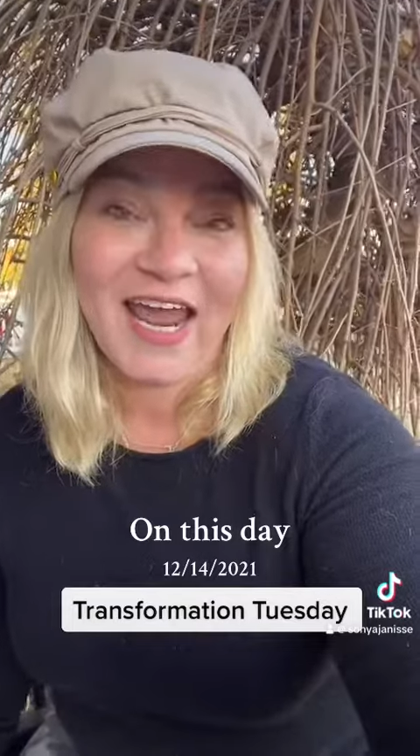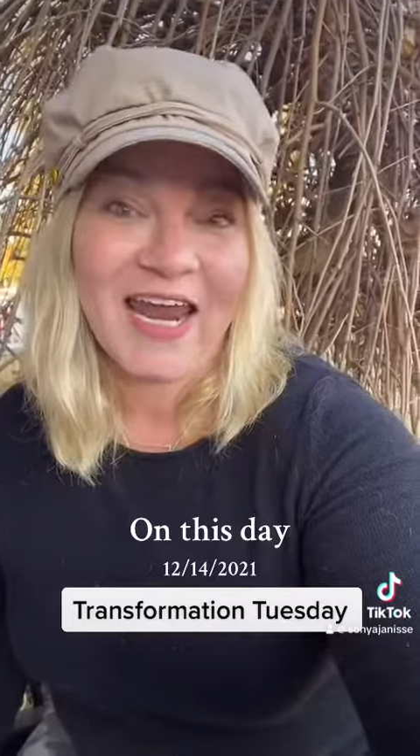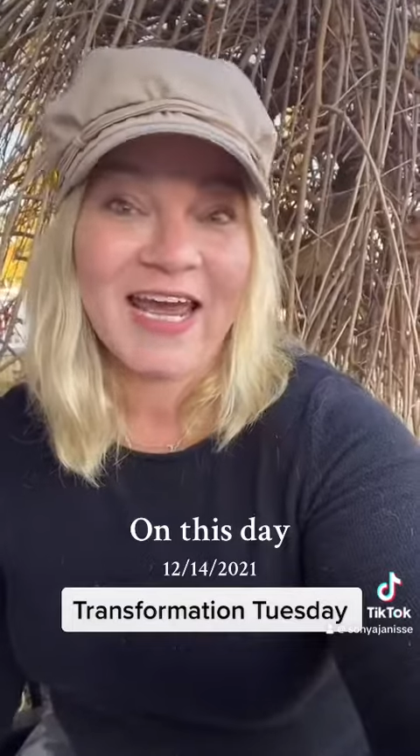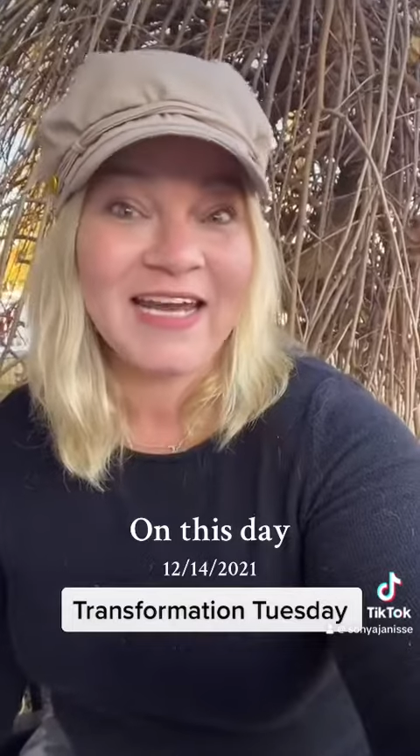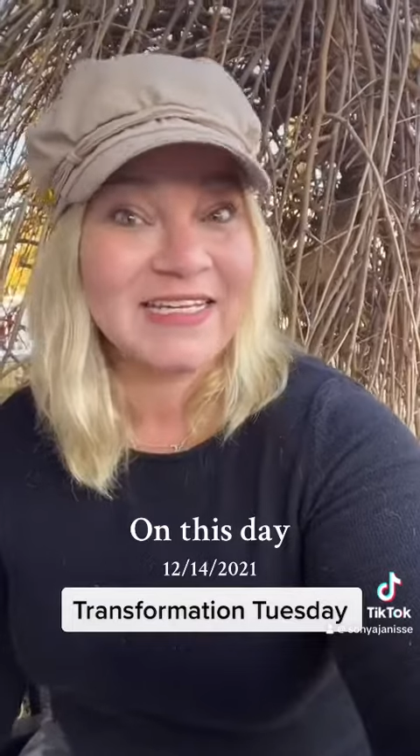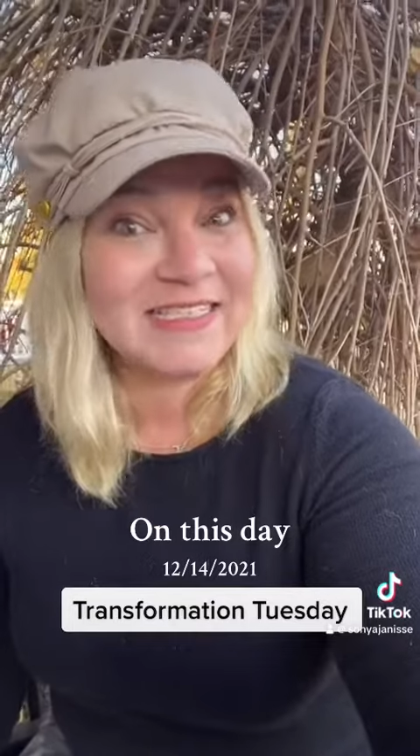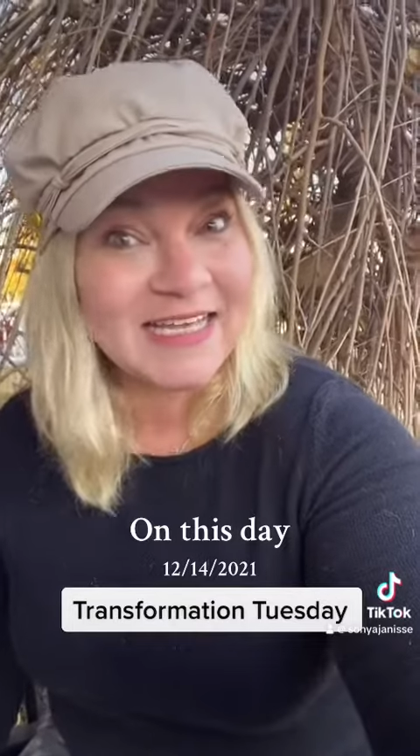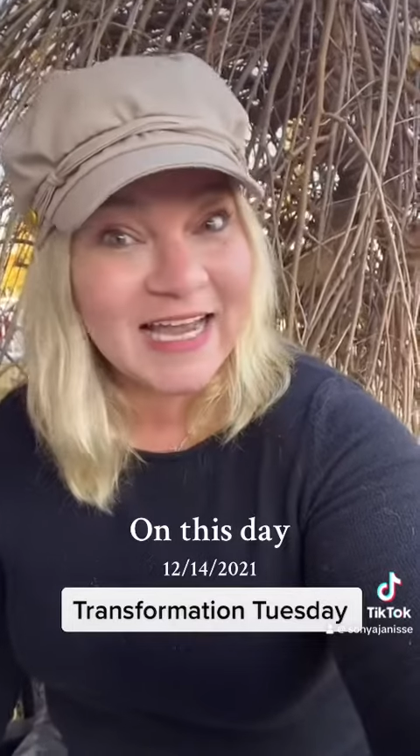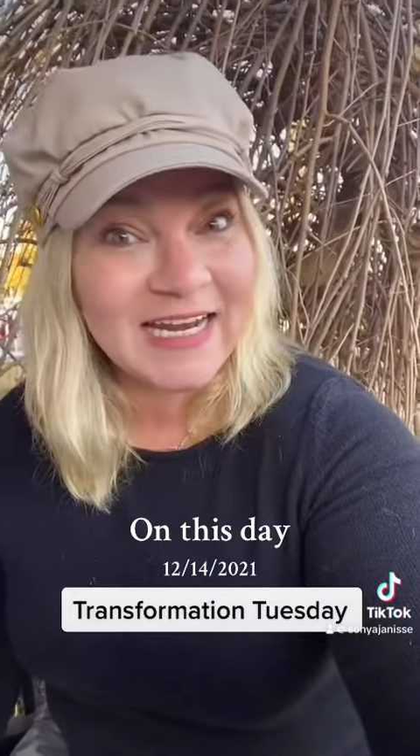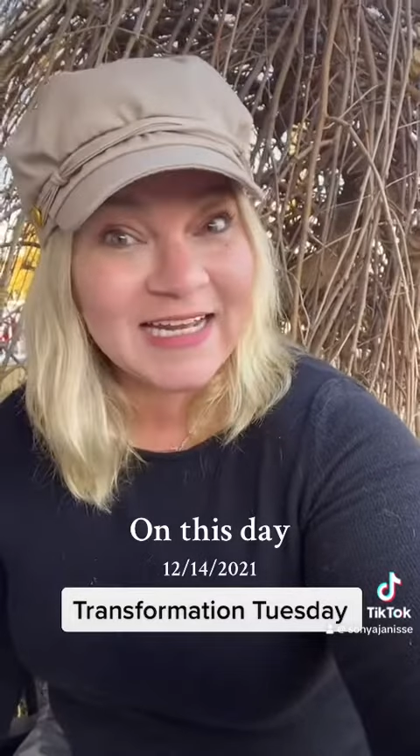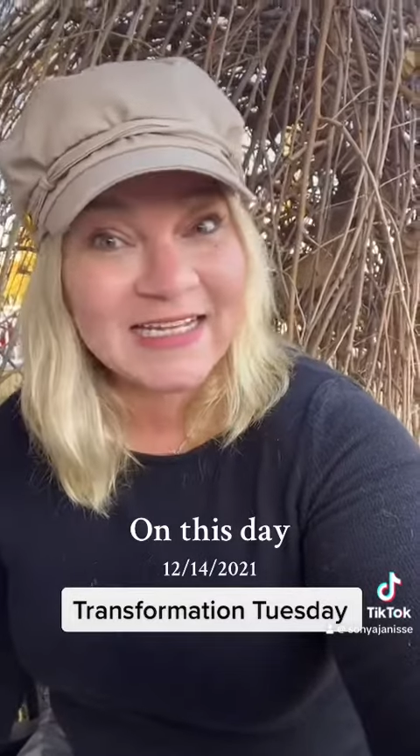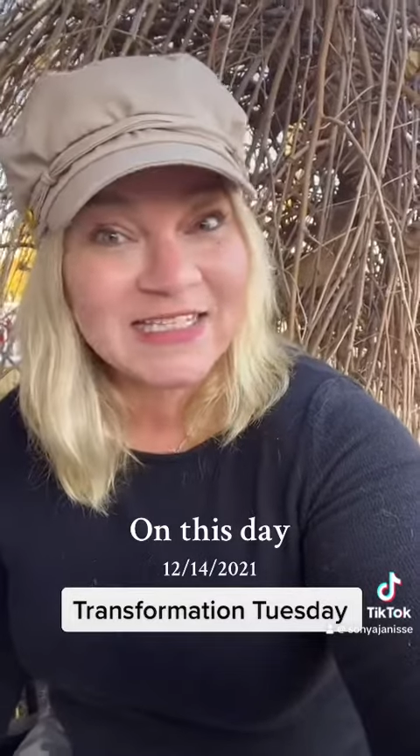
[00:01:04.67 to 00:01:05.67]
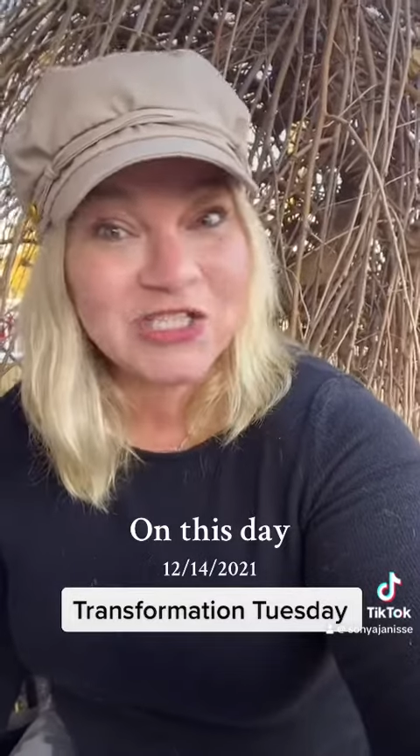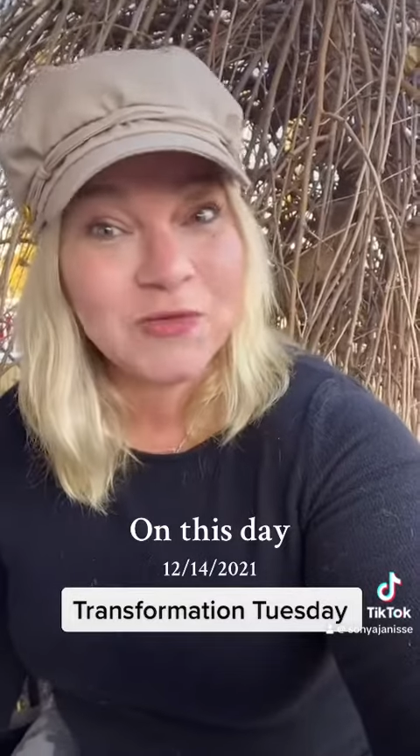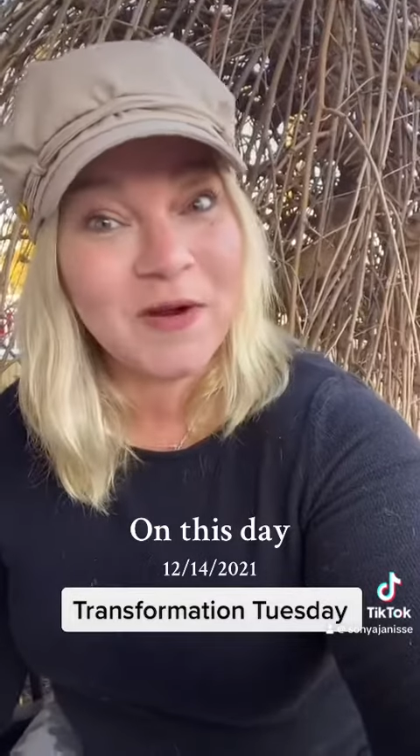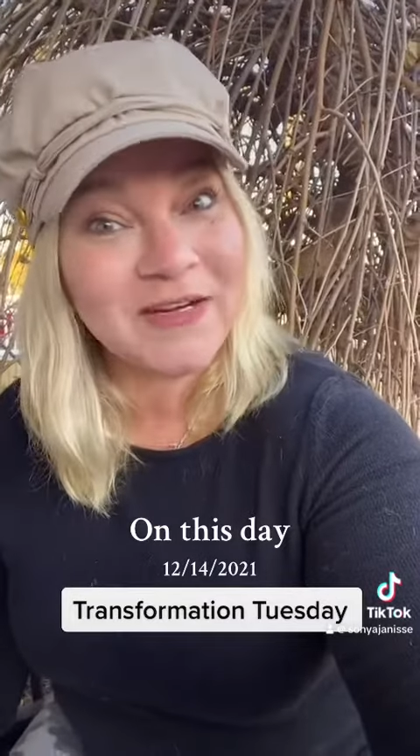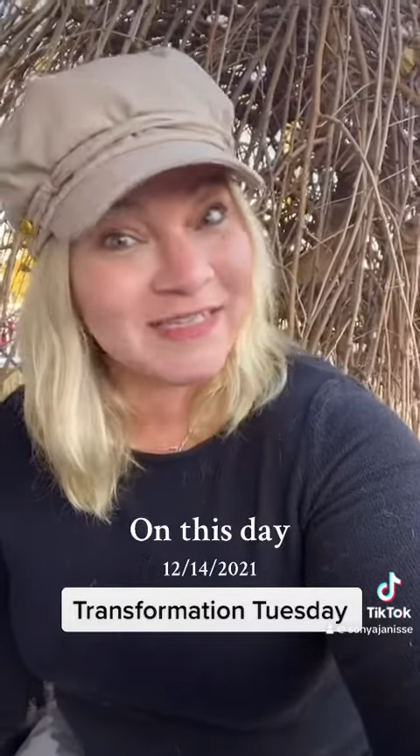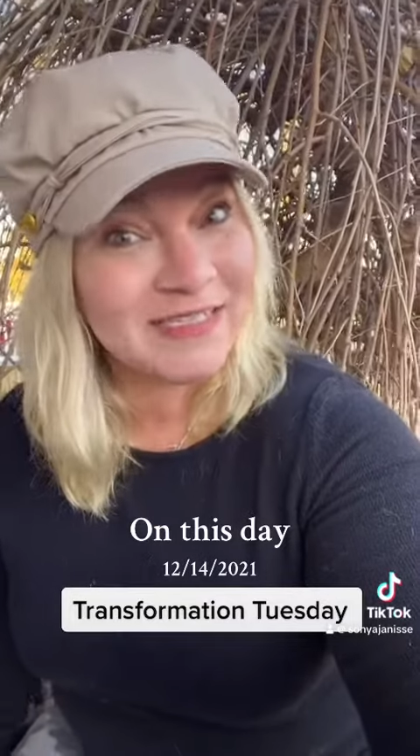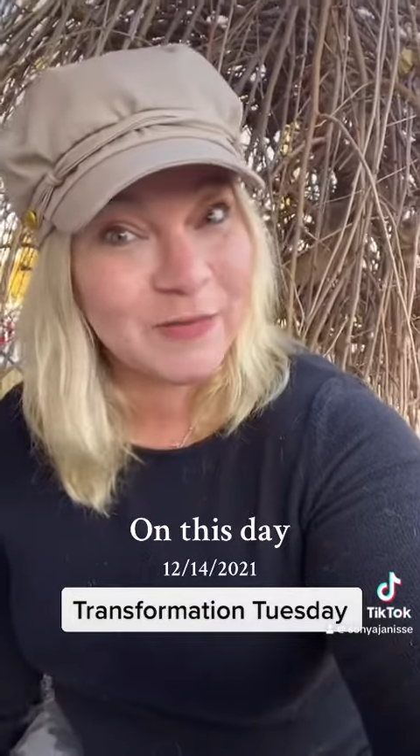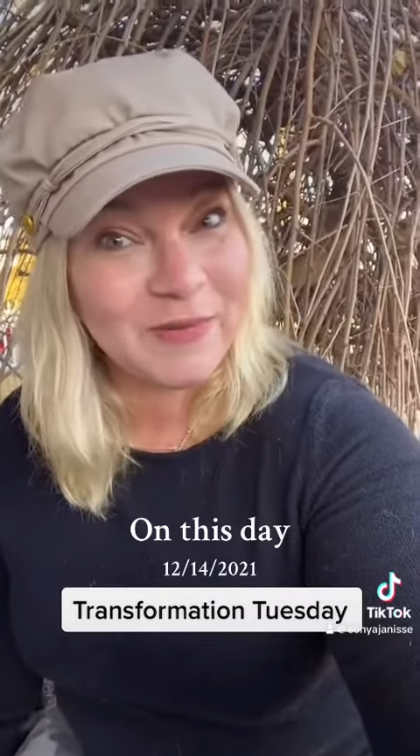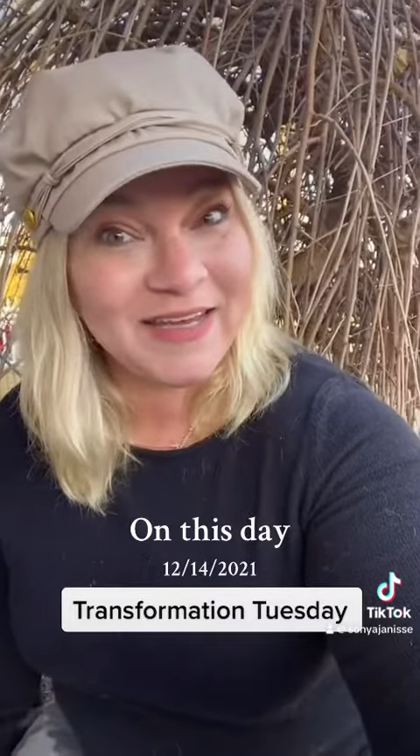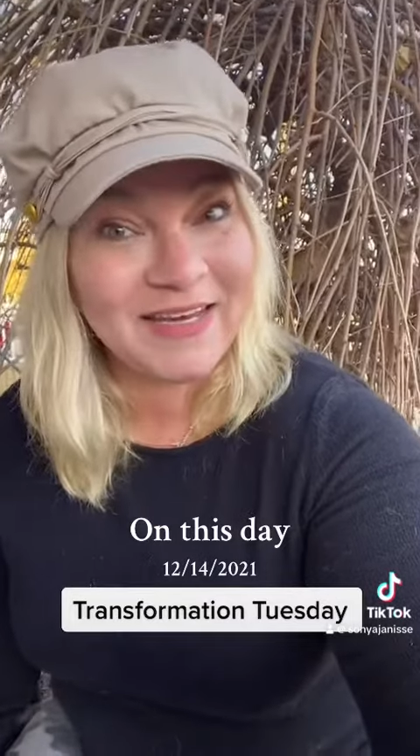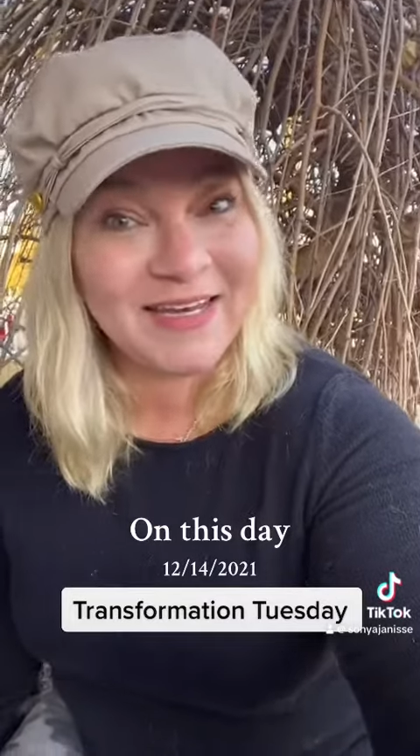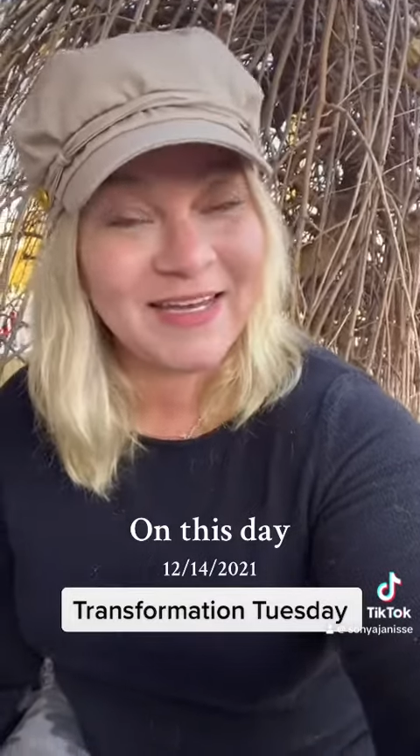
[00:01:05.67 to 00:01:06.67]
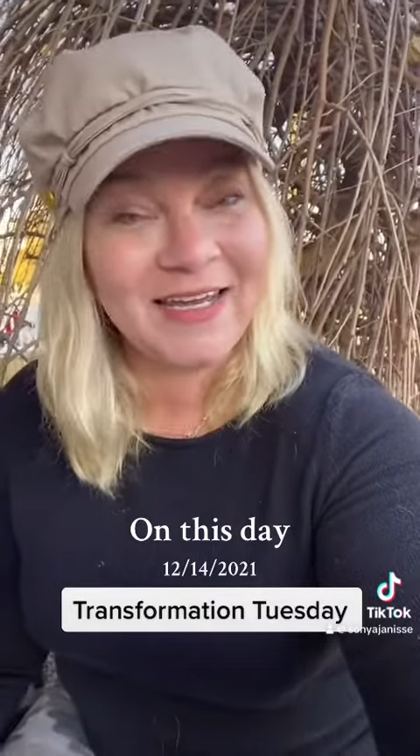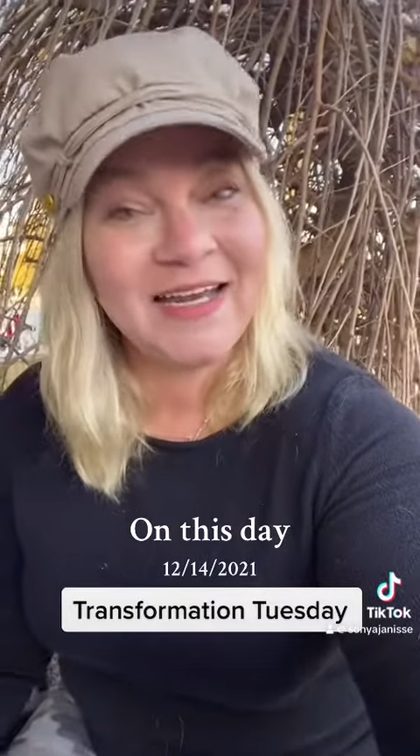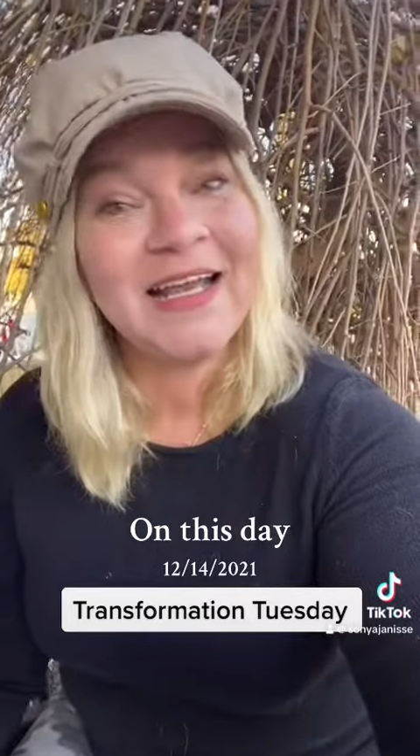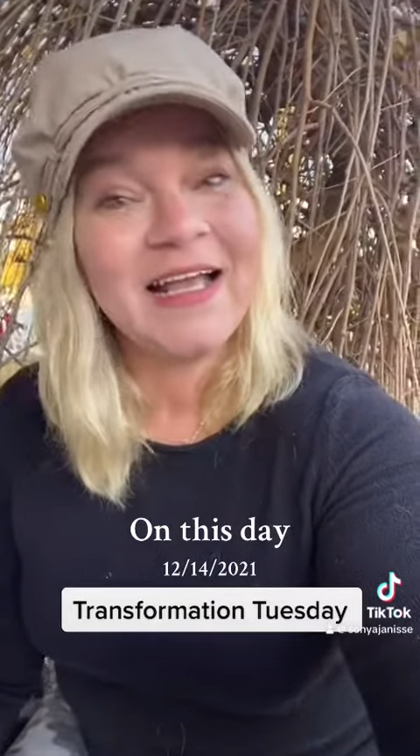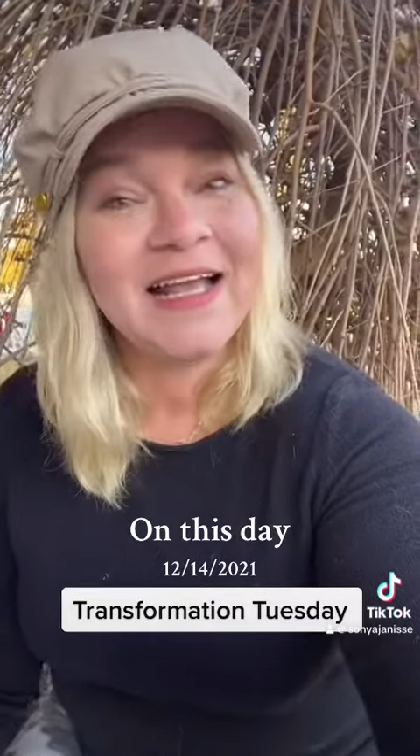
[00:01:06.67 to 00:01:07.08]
and I decided to participate in it.